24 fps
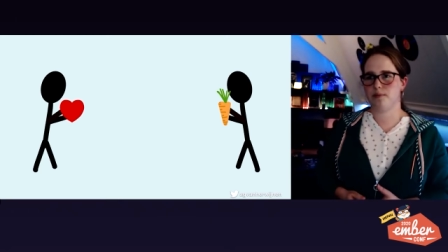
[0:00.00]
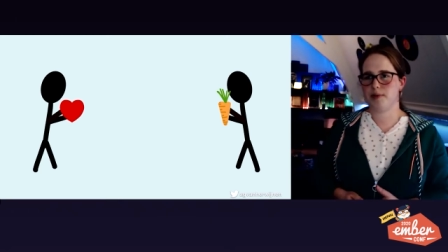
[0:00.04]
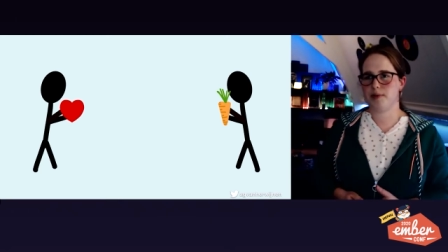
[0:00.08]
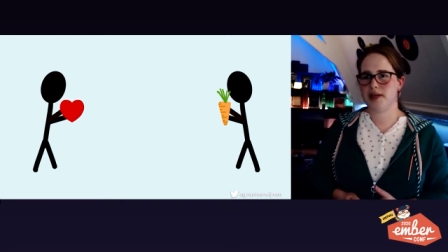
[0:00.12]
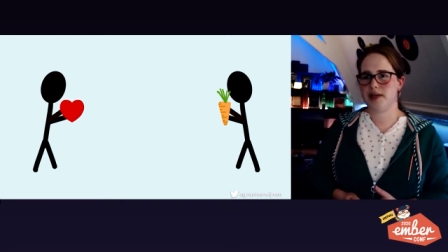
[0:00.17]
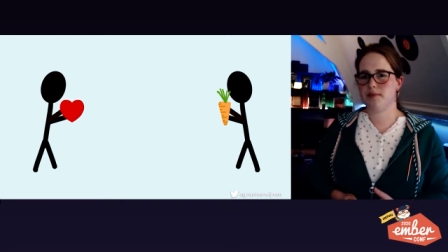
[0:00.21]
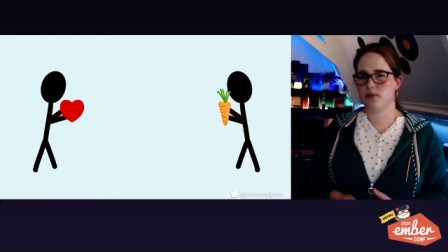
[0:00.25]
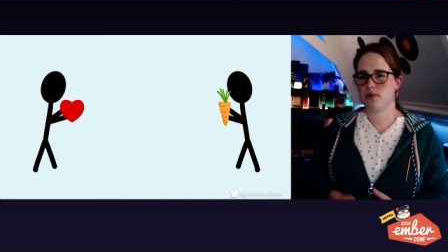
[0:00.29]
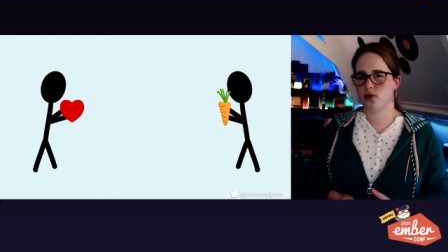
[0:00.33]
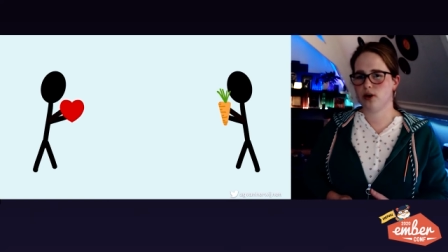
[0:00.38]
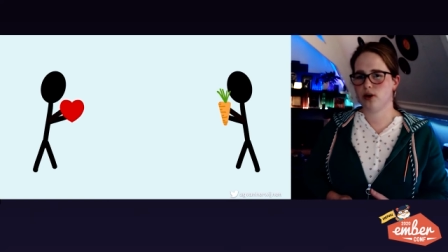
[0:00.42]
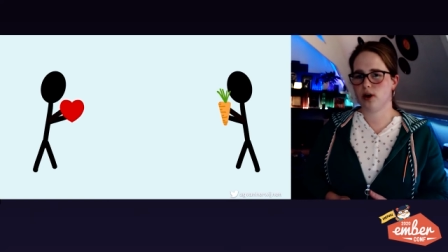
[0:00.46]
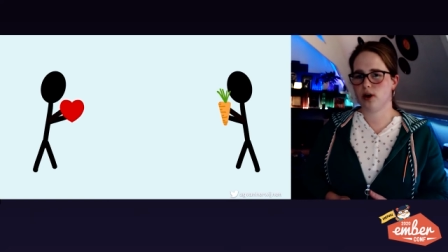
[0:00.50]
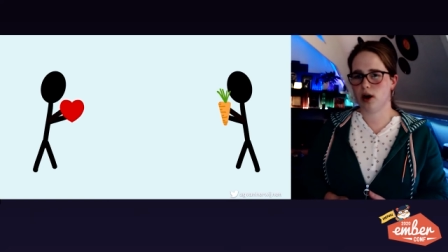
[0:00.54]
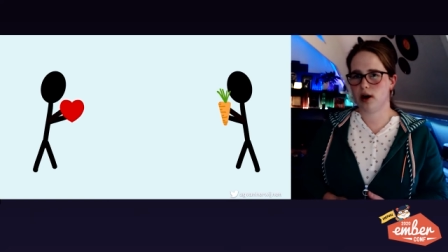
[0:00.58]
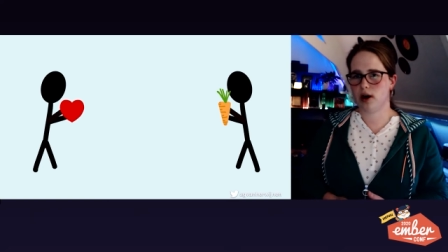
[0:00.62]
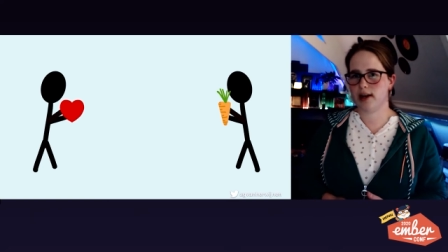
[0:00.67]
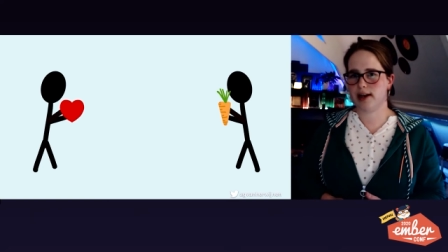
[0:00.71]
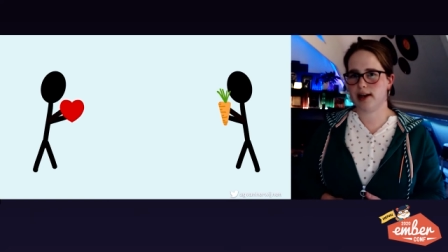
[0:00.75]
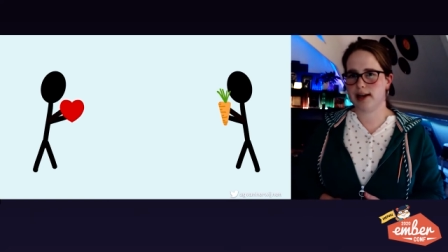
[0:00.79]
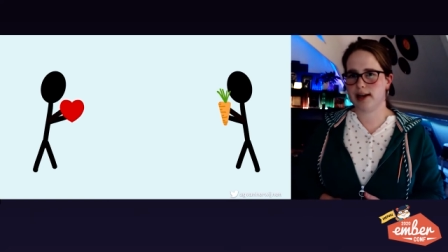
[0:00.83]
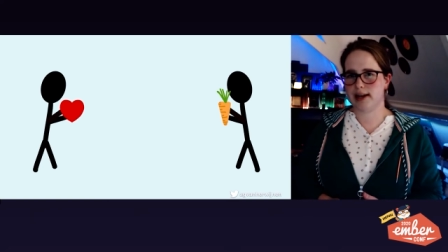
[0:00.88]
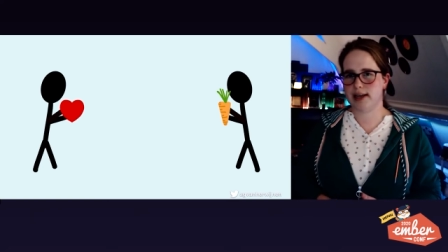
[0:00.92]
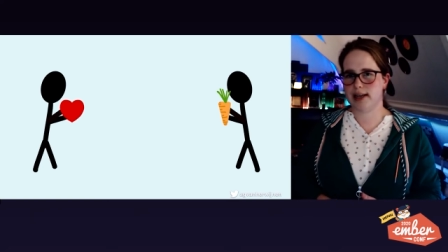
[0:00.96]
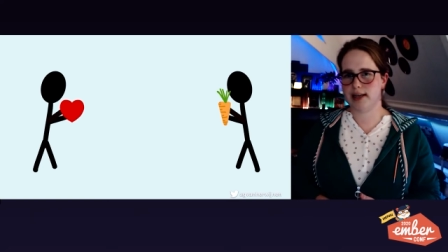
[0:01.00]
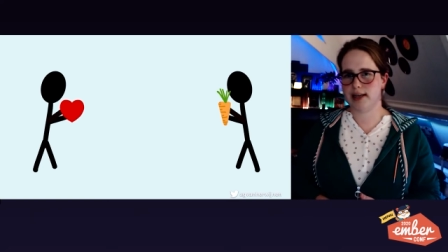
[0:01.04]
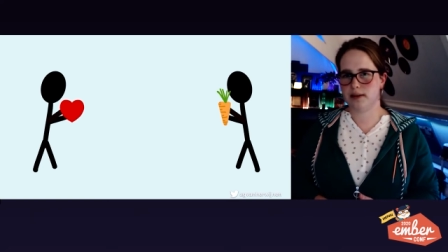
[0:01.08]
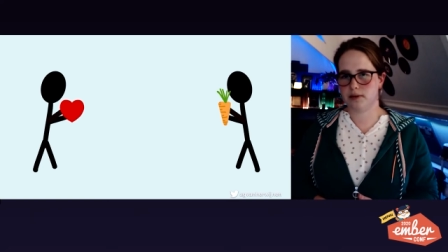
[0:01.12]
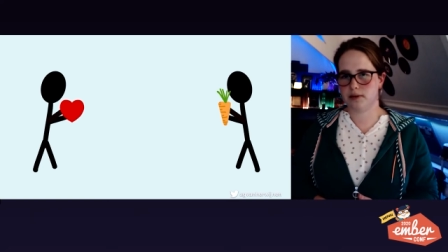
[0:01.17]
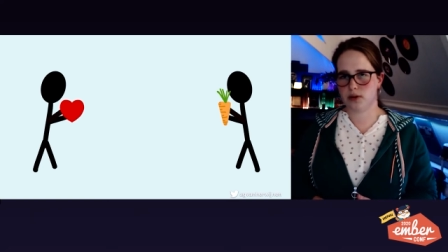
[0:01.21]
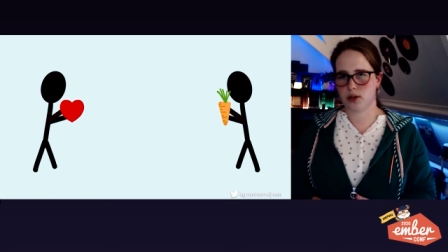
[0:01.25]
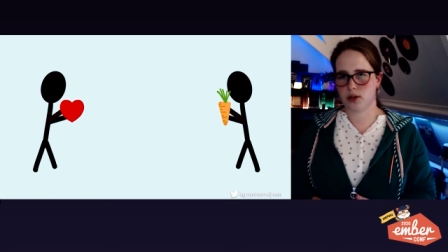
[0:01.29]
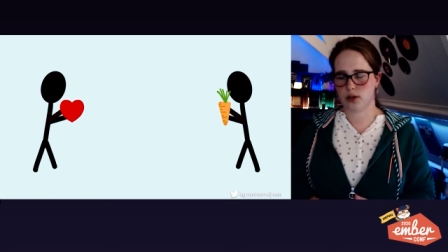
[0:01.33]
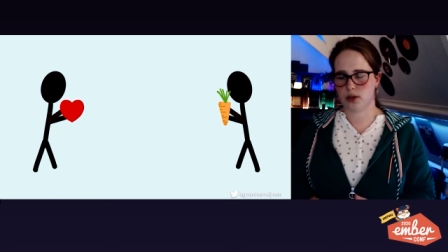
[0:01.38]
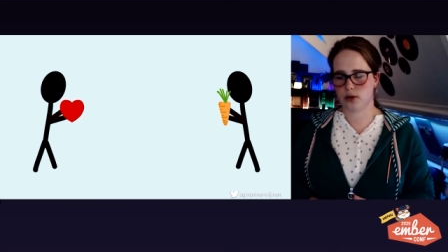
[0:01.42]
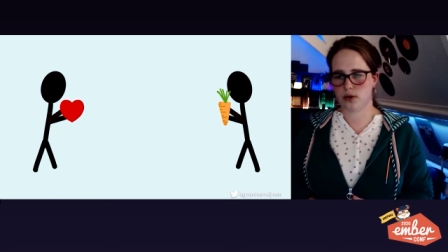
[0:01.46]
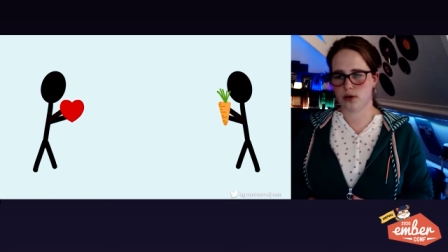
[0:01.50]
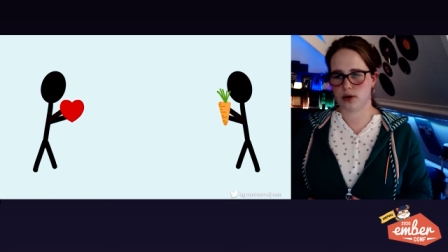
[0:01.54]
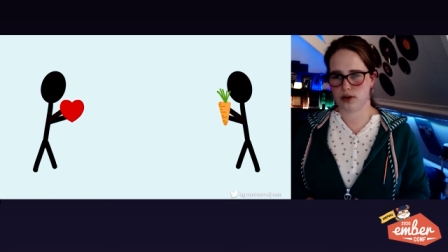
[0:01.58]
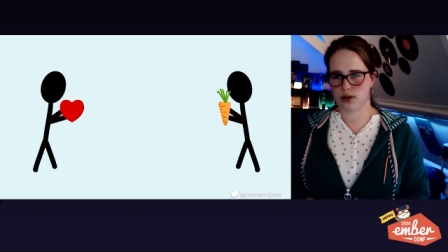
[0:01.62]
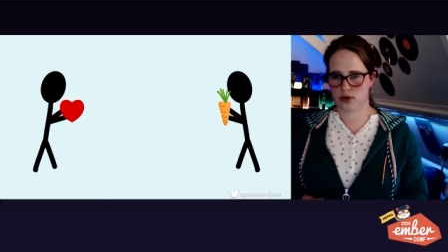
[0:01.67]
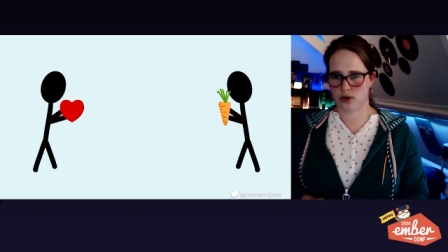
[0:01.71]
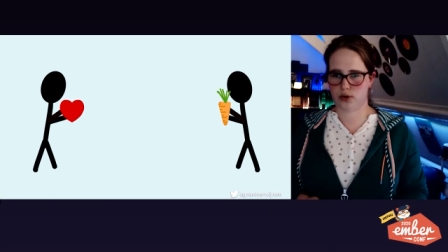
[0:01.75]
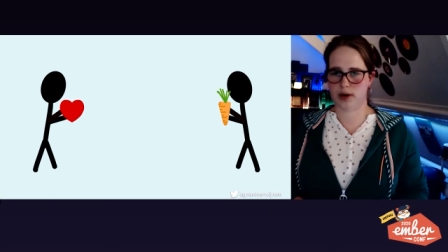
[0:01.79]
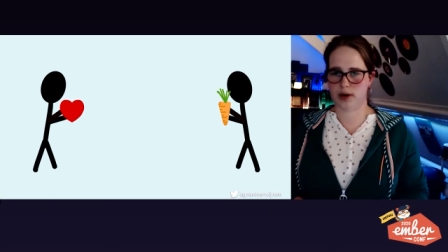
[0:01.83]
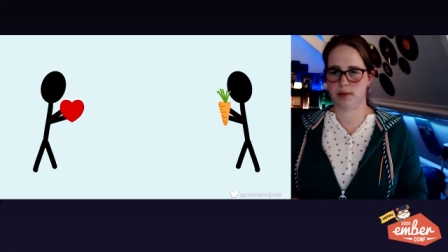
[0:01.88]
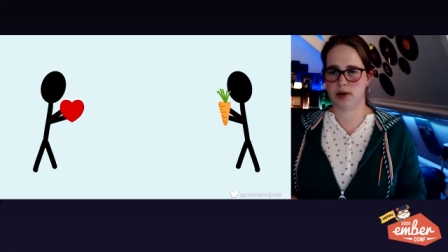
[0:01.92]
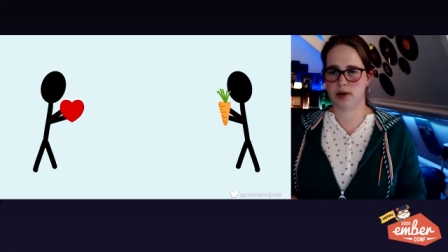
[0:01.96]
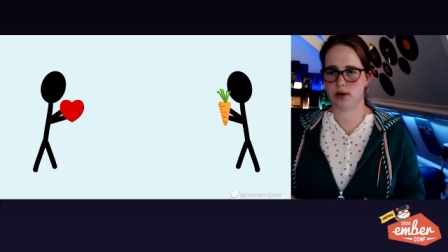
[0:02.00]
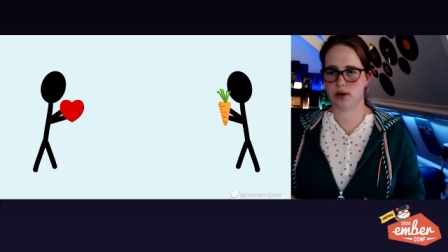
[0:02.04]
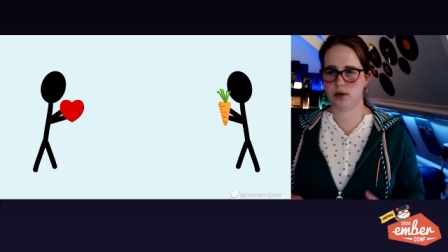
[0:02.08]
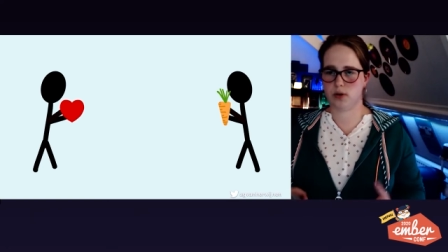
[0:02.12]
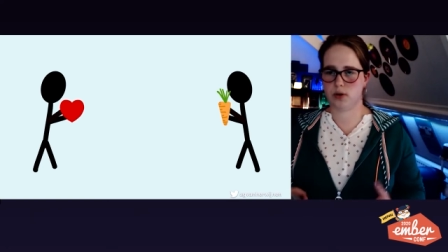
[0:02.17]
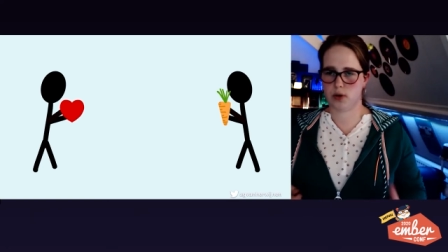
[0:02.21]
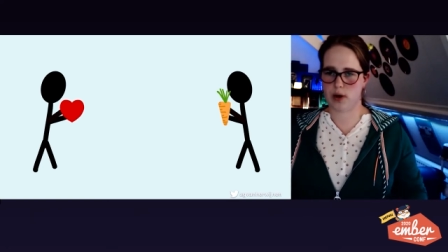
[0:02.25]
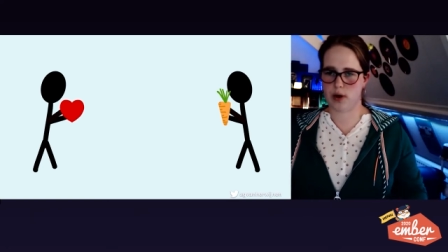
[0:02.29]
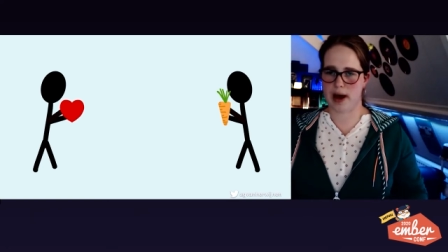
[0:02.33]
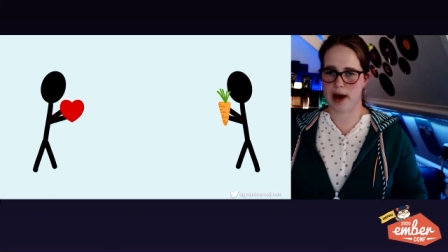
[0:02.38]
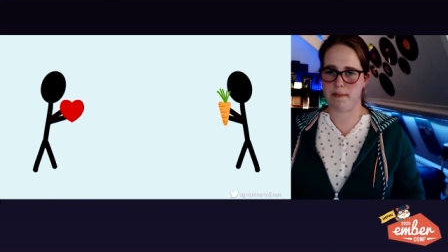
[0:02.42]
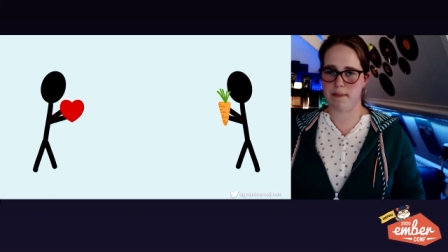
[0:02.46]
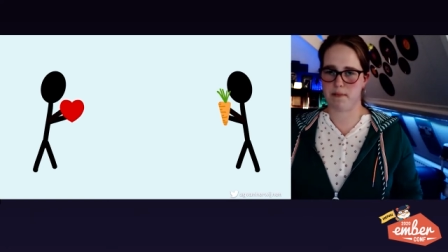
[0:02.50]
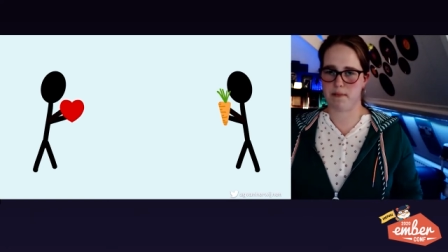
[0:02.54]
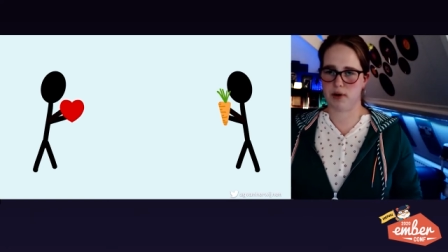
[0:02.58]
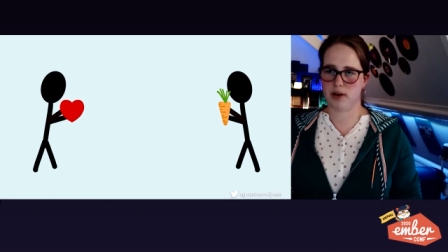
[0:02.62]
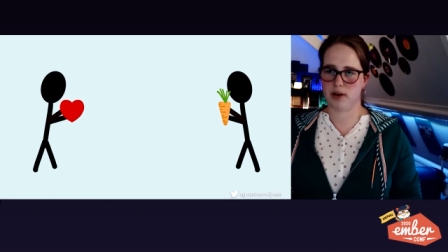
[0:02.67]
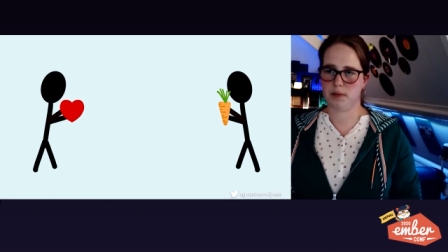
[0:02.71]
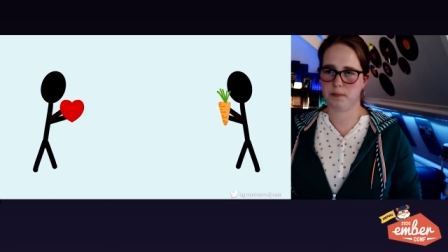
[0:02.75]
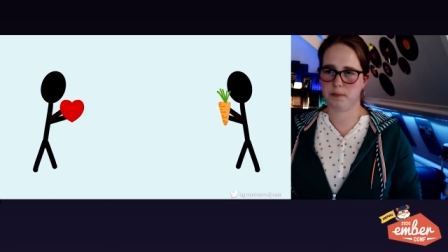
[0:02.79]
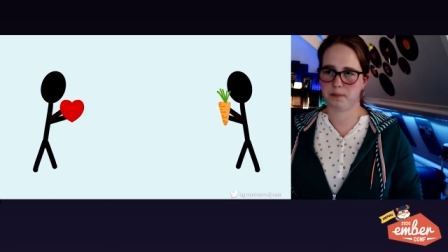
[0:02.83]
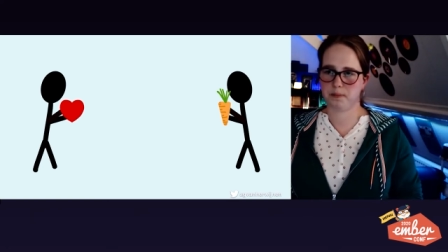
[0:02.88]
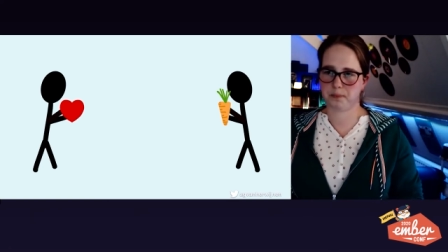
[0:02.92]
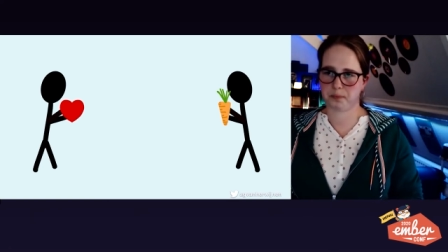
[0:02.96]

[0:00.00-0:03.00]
be more likely to contribute to Ember.